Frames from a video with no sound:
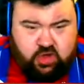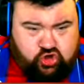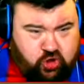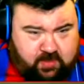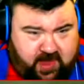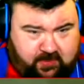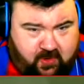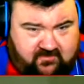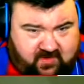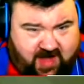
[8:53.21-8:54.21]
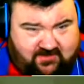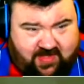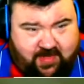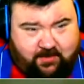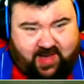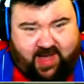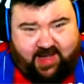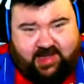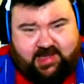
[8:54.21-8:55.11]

You may put five at the back,